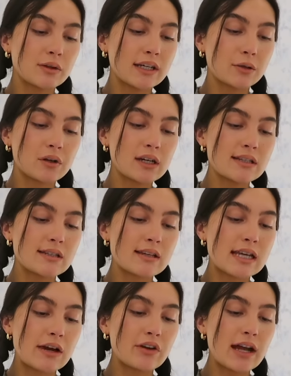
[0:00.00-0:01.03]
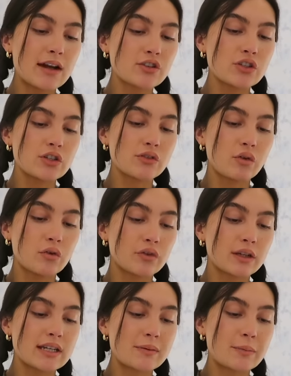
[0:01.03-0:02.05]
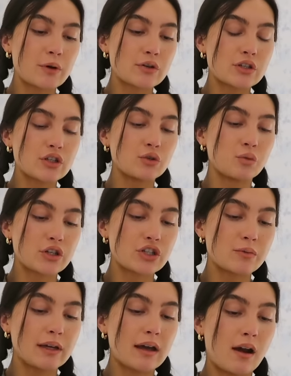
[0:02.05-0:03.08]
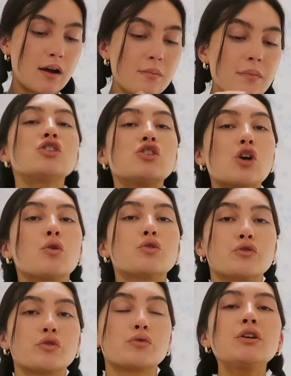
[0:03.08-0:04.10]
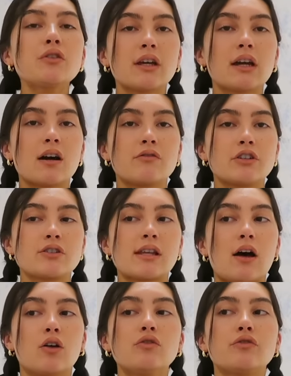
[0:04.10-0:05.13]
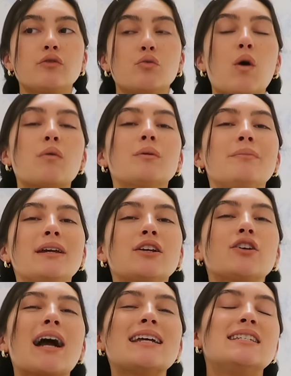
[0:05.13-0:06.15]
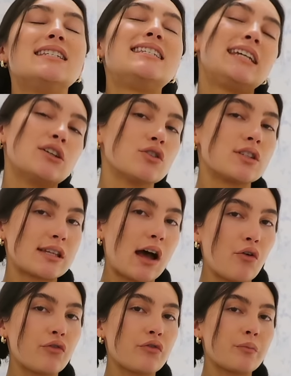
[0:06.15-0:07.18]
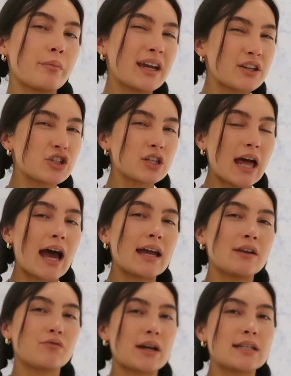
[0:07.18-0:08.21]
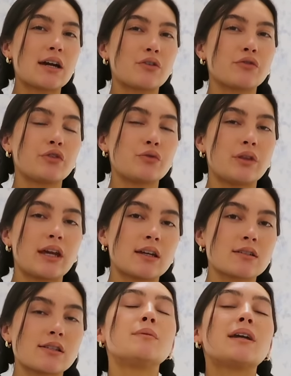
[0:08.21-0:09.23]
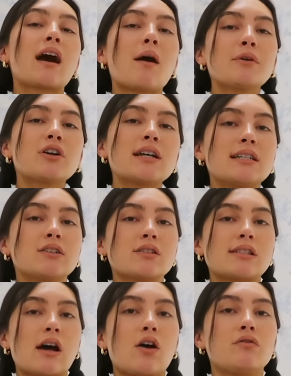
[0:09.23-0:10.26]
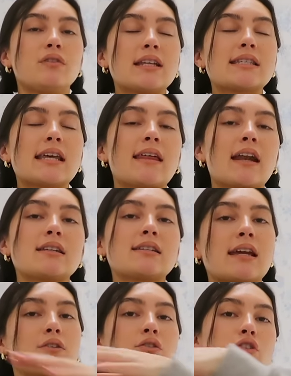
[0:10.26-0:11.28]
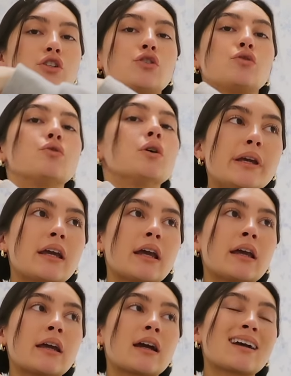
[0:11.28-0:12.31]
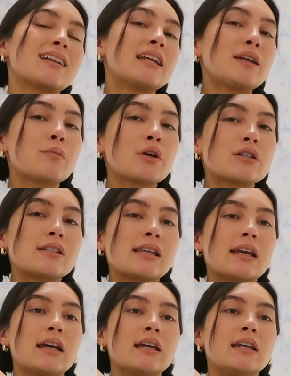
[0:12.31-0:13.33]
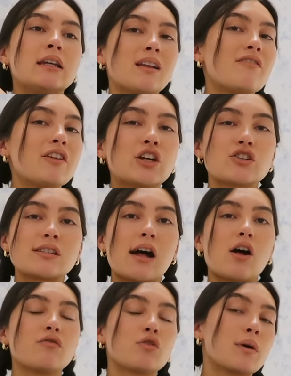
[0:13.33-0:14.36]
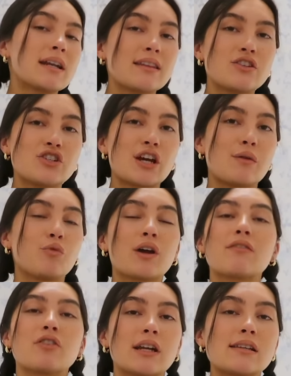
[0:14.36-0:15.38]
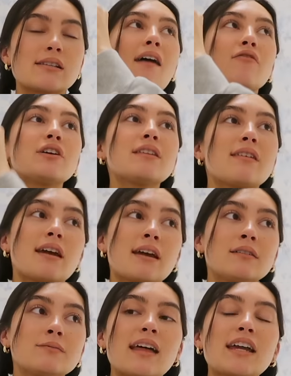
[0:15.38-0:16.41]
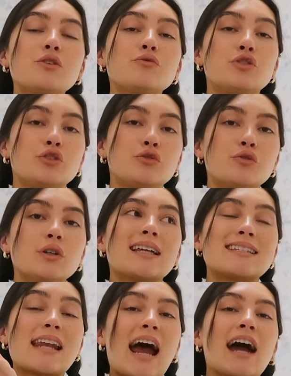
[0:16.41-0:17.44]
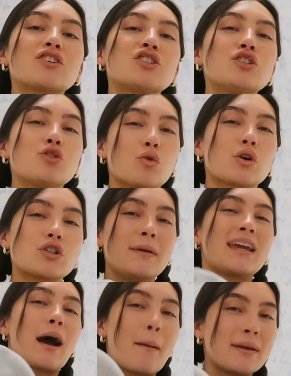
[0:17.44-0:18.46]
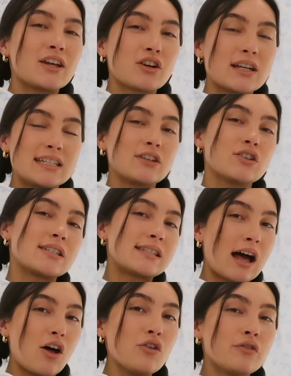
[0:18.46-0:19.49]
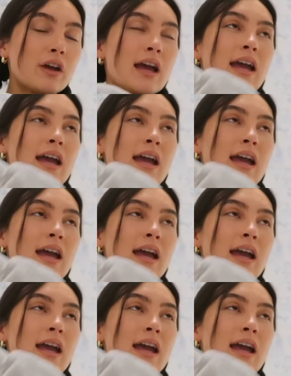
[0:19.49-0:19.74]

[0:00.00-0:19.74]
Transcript: here where he says, "Every action is a vote for the type of person you wish to become." So true. When you think of yourself, what would be your ideal self? Picture that and write down a few things. To become your ideal self, let's say that entails you being a clean person, loving yourself, going to the gym, whatever it is. Everything that you do that's an action towards becoming your ideal self